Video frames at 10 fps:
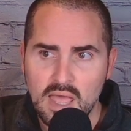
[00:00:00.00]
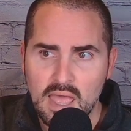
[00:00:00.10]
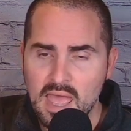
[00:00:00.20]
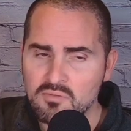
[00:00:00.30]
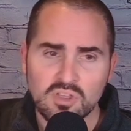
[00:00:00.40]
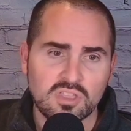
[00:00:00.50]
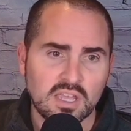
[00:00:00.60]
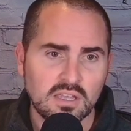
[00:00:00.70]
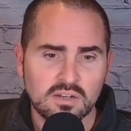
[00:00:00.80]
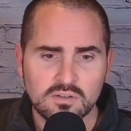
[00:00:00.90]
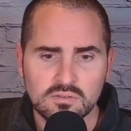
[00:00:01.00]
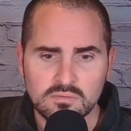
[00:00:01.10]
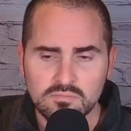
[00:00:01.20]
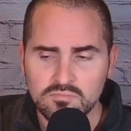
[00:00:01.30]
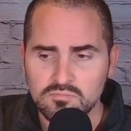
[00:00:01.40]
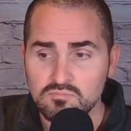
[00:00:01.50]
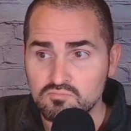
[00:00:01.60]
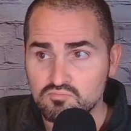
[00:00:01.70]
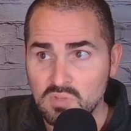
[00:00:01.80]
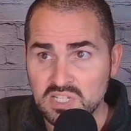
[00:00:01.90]
everything in
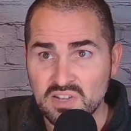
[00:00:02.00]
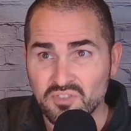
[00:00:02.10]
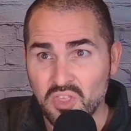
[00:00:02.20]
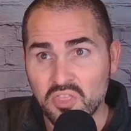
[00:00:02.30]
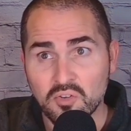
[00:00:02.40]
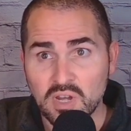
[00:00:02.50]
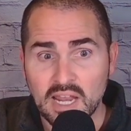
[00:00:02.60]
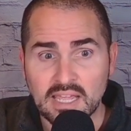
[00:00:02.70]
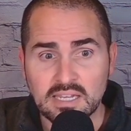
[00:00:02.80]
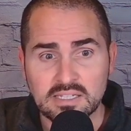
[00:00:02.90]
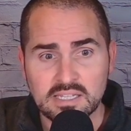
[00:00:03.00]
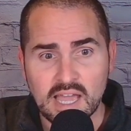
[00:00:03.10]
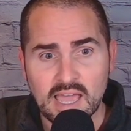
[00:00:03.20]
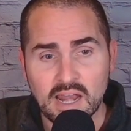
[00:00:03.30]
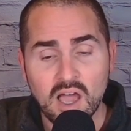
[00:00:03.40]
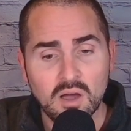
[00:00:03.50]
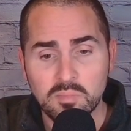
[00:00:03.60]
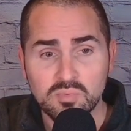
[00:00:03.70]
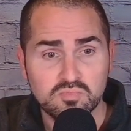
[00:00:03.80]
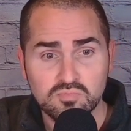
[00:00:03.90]
except for the 3090 Ti and up,
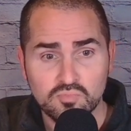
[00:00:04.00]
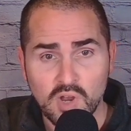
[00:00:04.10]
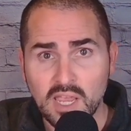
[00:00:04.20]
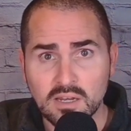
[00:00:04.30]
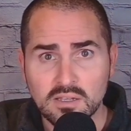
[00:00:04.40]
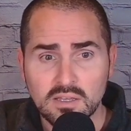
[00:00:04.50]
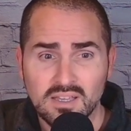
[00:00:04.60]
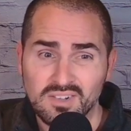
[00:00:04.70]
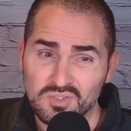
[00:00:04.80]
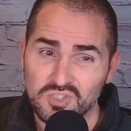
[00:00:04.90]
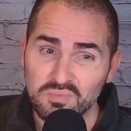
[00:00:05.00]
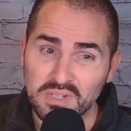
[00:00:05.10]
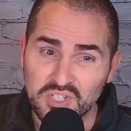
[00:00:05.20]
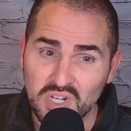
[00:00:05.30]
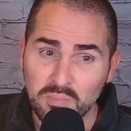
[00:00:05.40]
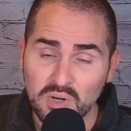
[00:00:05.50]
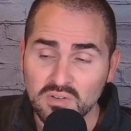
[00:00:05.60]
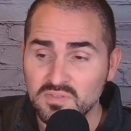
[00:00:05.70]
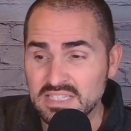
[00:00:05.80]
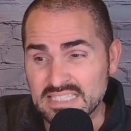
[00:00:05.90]
right? And it should be cheaper.
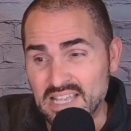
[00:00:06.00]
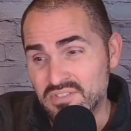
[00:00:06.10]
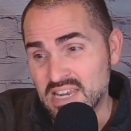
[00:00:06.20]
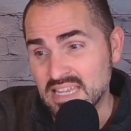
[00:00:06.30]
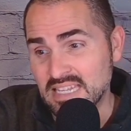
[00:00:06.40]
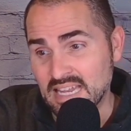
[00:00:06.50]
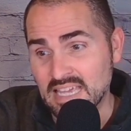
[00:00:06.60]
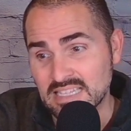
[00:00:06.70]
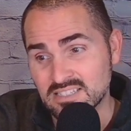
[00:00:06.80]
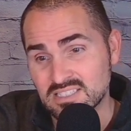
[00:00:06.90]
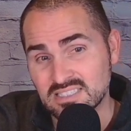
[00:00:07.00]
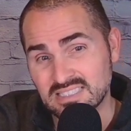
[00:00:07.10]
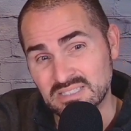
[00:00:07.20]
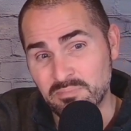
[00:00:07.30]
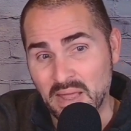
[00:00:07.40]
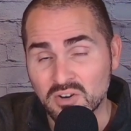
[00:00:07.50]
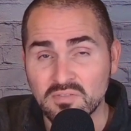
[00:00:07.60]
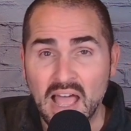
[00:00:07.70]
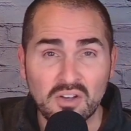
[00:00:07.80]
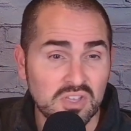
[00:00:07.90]
If it's $799, there's a better
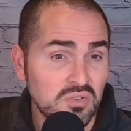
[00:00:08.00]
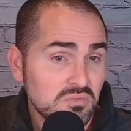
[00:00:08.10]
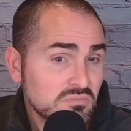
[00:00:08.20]
value.